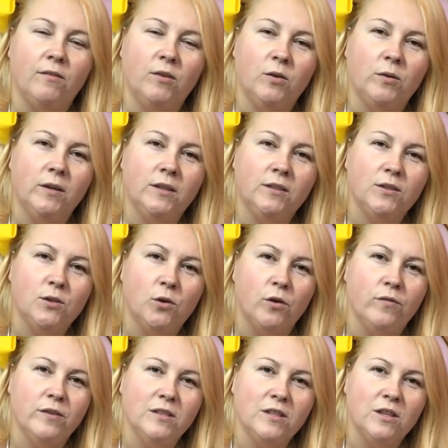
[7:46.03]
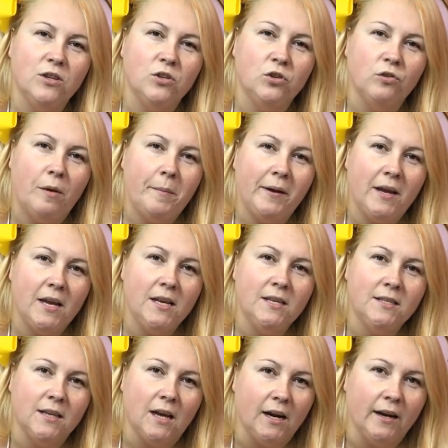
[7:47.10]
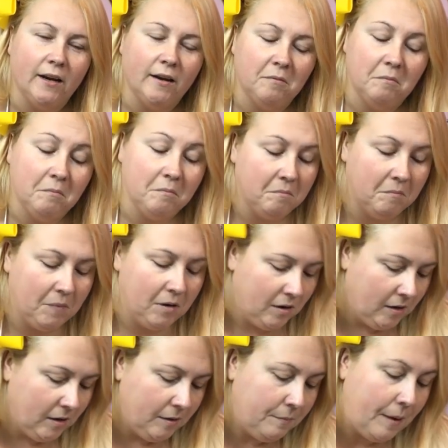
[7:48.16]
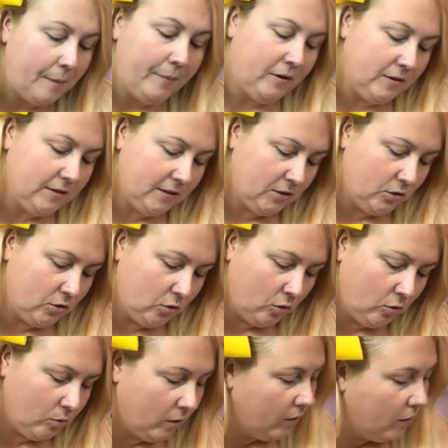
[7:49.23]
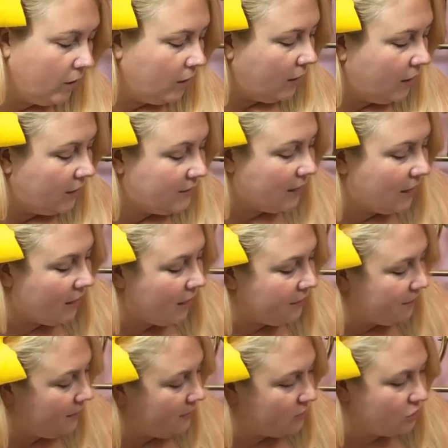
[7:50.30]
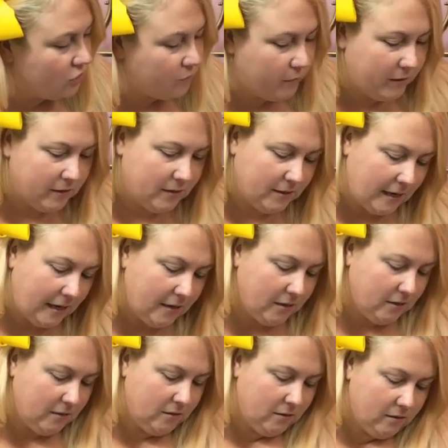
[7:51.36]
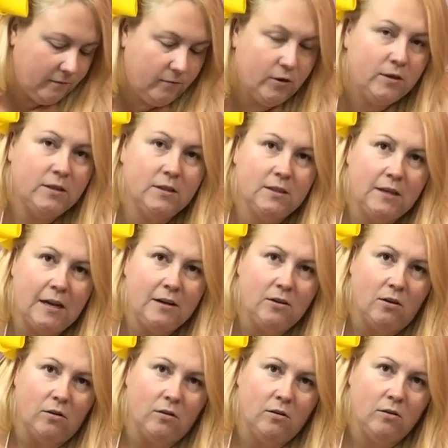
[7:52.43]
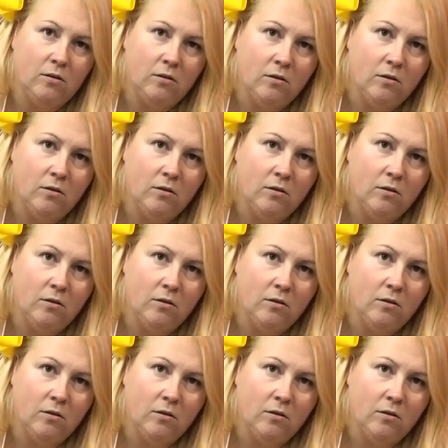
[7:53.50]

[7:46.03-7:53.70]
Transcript: I've always thought of the ceramic inside it. Not because it's a tall one. Is that, I think there should be a stand for it to stand on.